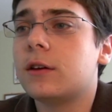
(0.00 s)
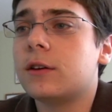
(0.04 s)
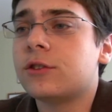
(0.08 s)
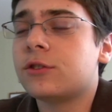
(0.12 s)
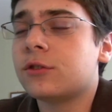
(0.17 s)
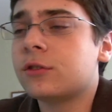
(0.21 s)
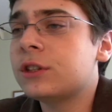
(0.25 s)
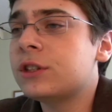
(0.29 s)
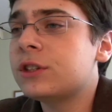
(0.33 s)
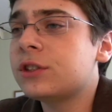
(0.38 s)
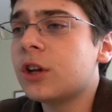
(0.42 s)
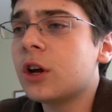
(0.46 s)

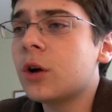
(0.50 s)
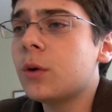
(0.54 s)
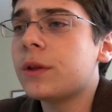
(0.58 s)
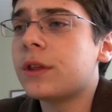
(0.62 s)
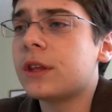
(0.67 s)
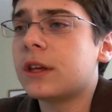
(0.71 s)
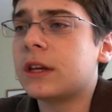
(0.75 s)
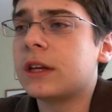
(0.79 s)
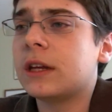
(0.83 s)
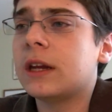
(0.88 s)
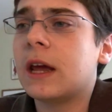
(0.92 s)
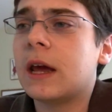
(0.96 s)
So let's start
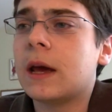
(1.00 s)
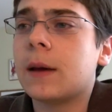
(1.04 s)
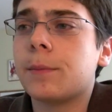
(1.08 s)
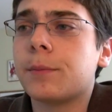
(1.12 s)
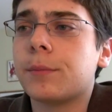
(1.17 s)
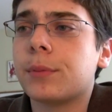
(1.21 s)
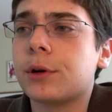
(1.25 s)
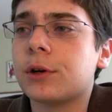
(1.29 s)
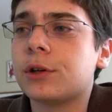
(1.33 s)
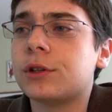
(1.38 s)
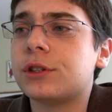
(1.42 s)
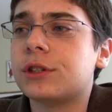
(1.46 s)
with
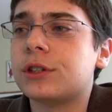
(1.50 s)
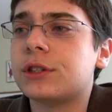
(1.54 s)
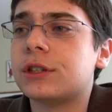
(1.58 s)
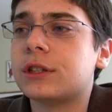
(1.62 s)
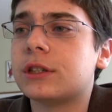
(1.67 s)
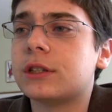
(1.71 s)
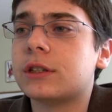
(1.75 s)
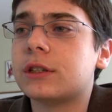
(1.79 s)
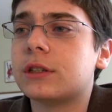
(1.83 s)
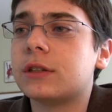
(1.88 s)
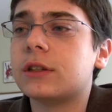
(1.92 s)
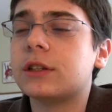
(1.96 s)
in-app
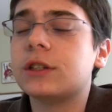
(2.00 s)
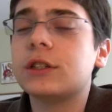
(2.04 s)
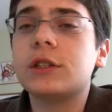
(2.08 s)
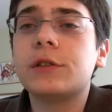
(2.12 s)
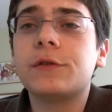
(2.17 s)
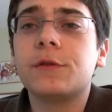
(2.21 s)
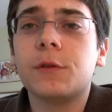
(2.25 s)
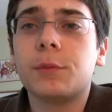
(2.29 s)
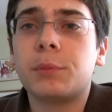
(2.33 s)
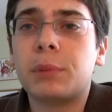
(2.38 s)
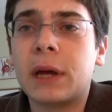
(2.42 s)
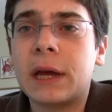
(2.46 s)
purchases. This
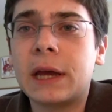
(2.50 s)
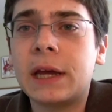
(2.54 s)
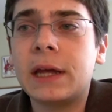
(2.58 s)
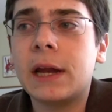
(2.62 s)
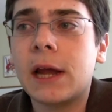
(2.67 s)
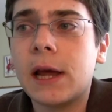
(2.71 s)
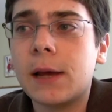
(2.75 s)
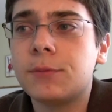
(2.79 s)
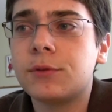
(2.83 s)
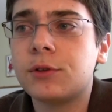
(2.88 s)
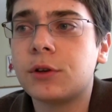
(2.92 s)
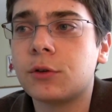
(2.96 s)
is for
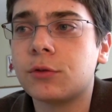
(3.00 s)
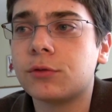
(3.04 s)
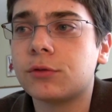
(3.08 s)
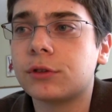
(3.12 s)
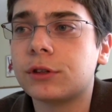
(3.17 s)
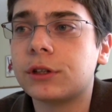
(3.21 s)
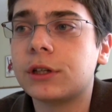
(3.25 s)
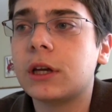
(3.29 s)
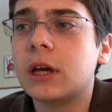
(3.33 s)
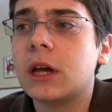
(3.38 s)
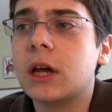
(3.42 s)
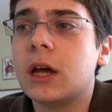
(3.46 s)
paid apps
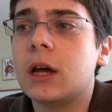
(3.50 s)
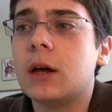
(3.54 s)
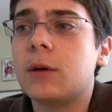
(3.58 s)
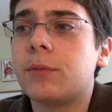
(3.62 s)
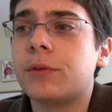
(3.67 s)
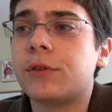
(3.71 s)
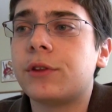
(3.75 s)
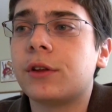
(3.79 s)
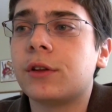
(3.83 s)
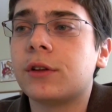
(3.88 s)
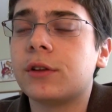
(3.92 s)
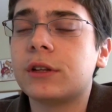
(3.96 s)
only,
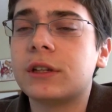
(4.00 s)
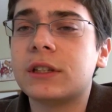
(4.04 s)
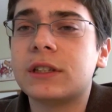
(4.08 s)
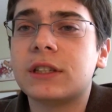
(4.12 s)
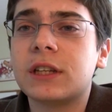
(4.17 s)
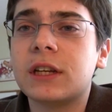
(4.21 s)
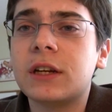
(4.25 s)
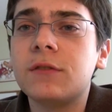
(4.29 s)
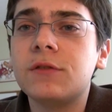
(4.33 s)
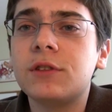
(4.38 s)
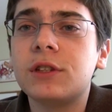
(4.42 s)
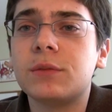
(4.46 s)
but
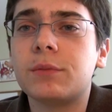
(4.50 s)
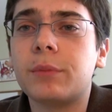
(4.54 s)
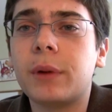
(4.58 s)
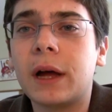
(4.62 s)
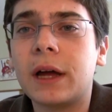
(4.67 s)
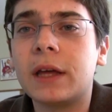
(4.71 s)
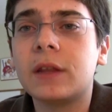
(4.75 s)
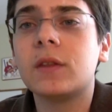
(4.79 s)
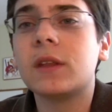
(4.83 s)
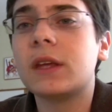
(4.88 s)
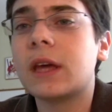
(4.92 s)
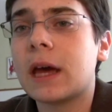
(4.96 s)
instead of just
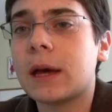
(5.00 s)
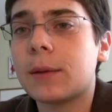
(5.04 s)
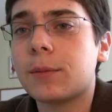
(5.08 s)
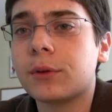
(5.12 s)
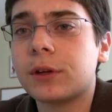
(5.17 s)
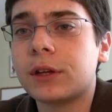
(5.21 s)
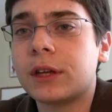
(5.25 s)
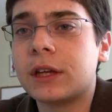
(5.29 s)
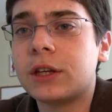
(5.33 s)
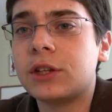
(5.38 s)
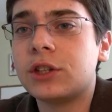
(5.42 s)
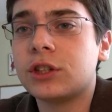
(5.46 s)
buying the
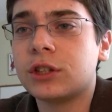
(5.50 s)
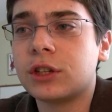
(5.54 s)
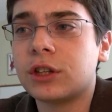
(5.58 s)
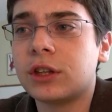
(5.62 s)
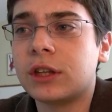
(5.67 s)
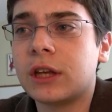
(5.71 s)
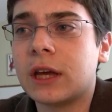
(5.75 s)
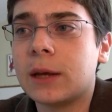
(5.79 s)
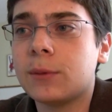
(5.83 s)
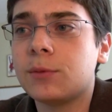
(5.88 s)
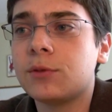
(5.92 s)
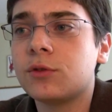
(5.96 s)
application in
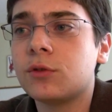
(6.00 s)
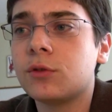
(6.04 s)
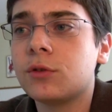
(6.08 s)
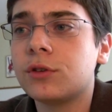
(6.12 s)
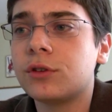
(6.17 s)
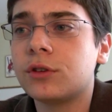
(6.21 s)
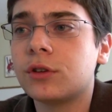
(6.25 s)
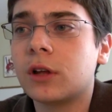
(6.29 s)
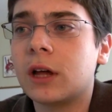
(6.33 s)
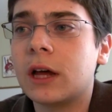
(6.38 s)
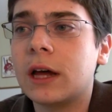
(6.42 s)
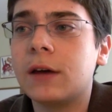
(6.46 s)
the App Store,
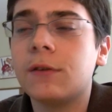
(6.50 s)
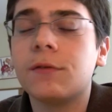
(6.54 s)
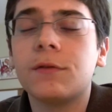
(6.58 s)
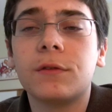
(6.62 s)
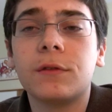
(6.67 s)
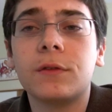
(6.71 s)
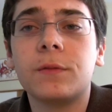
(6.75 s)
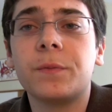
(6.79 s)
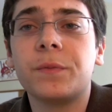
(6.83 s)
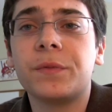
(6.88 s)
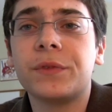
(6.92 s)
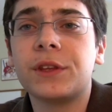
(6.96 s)
you'll
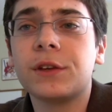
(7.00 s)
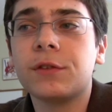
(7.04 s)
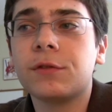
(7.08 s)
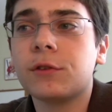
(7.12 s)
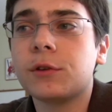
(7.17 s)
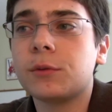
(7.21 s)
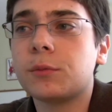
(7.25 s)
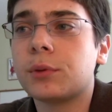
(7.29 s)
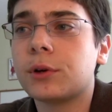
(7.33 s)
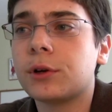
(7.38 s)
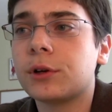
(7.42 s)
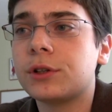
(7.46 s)
have
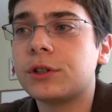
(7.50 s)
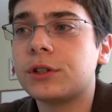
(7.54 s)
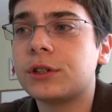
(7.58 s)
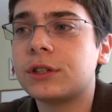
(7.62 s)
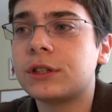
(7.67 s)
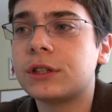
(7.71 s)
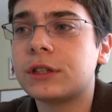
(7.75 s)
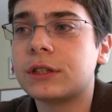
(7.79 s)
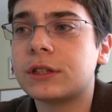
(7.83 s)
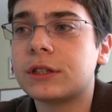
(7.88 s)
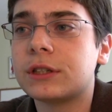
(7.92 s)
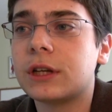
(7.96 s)
different
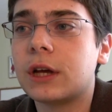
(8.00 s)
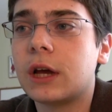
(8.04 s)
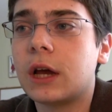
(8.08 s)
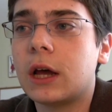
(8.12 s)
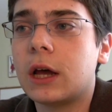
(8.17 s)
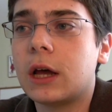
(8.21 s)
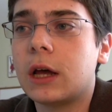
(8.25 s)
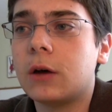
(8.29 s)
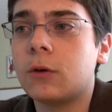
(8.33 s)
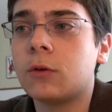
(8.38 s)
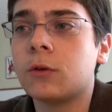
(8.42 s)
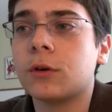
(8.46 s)
purchases,
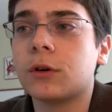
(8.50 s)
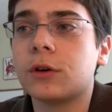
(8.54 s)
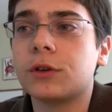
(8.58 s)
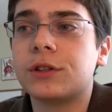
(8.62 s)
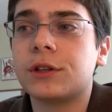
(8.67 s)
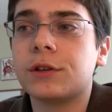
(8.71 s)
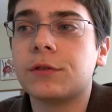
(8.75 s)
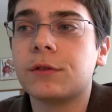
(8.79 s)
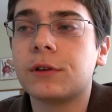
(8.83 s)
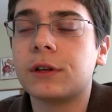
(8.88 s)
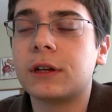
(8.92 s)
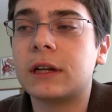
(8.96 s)
or
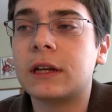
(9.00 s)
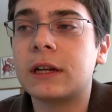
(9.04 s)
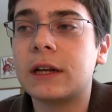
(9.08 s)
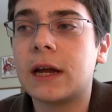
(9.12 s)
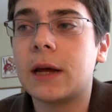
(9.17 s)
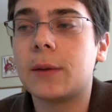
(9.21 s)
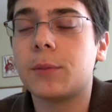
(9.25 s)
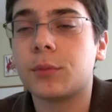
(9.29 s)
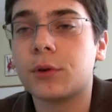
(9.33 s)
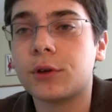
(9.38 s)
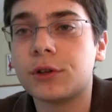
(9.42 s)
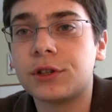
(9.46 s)
different
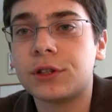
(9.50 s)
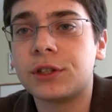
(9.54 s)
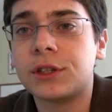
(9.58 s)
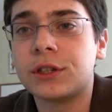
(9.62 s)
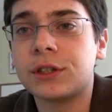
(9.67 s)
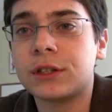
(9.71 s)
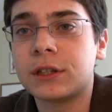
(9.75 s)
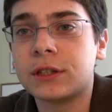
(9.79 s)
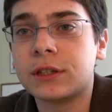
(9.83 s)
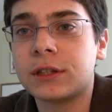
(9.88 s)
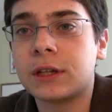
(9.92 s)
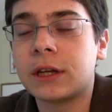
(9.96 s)
in-app
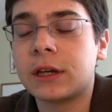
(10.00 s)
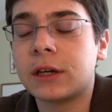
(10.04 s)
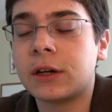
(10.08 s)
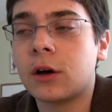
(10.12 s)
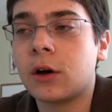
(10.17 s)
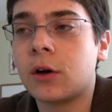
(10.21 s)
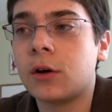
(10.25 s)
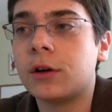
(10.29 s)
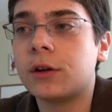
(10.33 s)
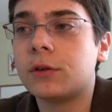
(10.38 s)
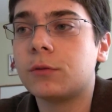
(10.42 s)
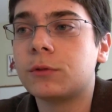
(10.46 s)
purchases as they
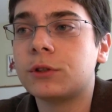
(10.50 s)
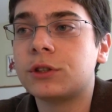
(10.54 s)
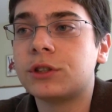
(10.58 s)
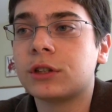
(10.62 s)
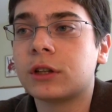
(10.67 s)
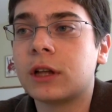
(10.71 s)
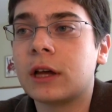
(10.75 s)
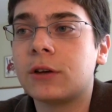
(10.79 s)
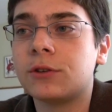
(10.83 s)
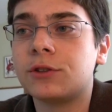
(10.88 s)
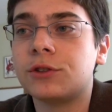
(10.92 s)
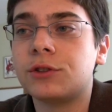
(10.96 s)
call it, which
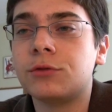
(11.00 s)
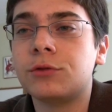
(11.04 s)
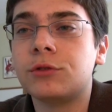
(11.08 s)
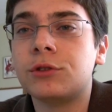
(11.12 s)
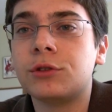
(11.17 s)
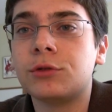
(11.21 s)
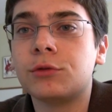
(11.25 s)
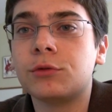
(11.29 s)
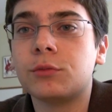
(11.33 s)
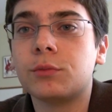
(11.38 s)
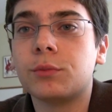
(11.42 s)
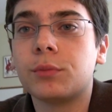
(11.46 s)
allows you
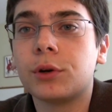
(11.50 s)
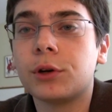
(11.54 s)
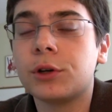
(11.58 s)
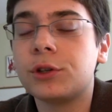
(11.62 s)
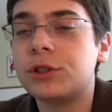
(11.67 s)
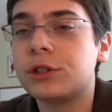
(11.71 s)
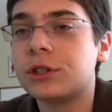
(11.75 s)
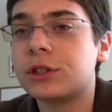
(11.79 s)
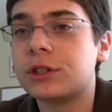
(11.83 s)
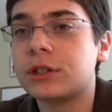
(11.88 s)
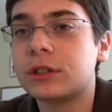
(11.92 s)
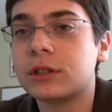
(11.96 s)
to
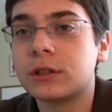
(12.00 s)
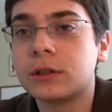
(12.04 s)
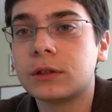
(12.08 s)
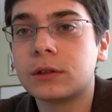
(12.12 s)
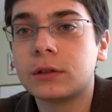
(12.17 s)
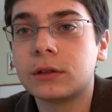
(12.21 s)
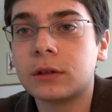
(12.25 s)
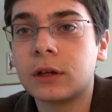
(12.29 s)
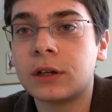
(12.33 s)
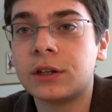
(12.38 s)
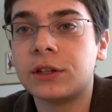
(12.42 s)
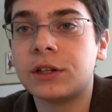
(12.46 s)
purchase
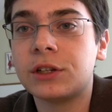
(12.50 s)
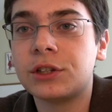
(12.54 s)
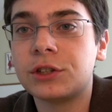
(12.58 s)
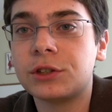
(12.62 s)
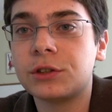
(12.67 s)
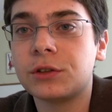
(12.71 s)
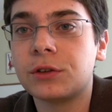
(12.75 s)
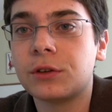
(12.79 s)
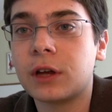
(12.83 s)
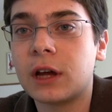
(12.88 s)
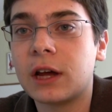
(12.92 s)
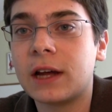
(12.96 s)

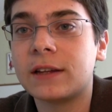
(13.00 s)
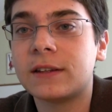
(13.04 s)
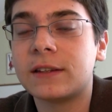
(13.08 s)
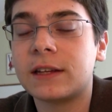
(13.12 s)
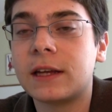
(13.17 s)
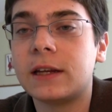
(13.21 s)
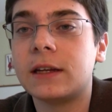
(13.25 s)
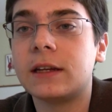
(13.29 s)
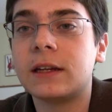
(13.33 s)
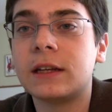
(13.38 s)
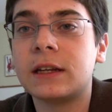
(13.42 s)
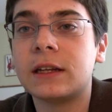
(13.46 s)
additional
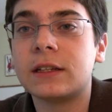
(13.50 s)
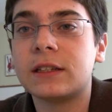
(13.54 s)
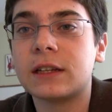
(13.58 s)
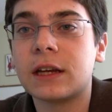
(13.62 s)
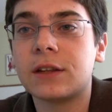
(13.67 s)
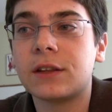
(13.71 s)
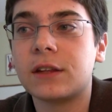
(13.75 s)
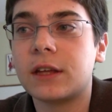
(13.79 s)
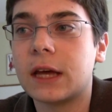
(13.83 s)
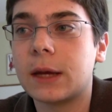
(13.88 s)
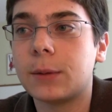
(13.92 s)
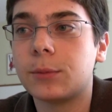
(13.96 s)
content
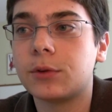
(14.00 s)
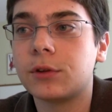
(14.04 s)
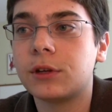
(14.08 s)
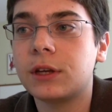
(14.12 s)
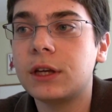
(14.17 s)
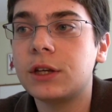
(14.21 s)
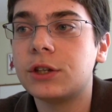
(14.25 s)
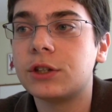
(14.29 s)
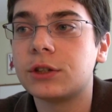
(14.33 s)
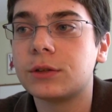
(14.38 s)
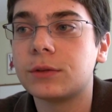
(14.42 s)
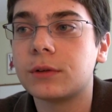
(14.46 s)
inside the
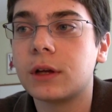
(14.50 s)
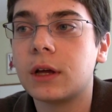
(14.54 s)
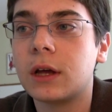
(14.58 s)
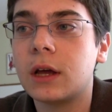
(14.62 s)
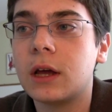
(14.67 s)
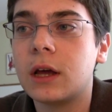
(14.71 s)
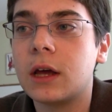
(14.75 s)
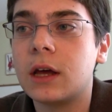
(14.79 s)
application.